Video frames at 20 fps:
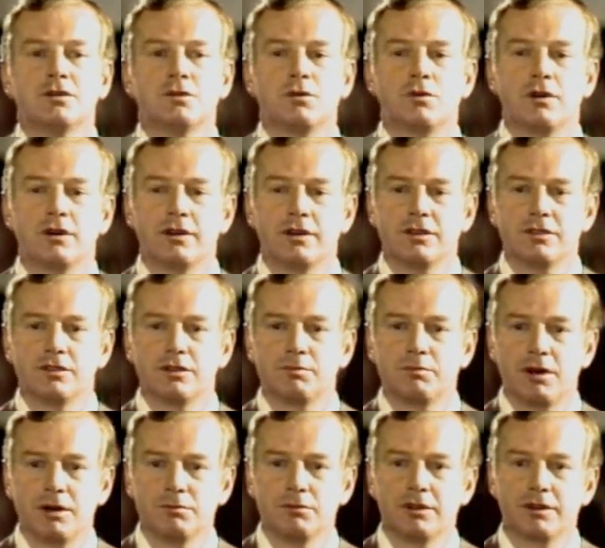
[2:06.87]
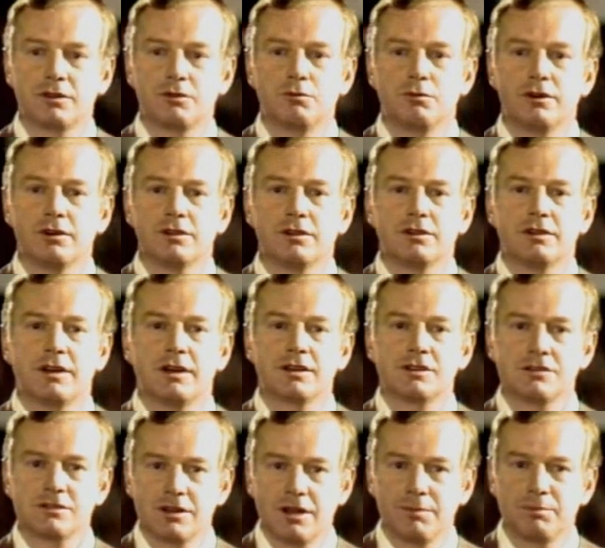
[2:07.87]
wherein the public will
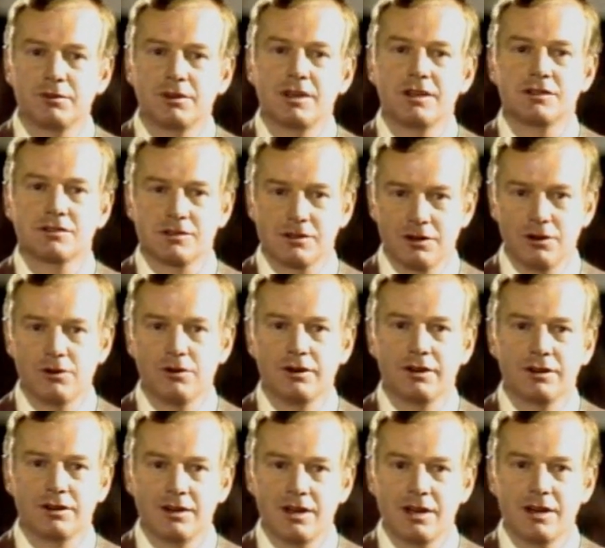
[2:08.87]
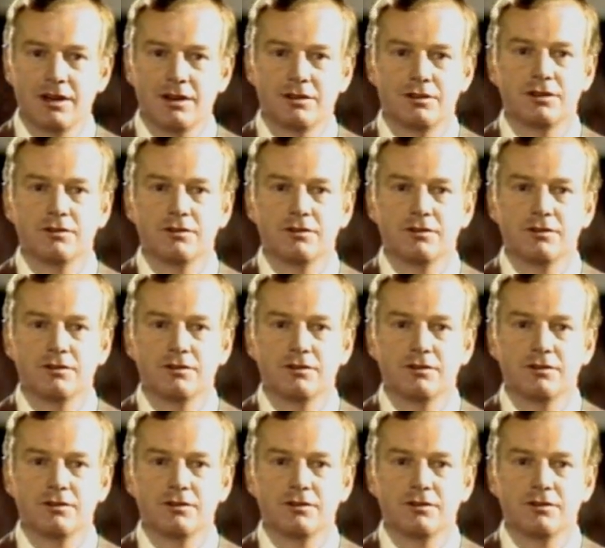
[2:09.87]
accept a slowing down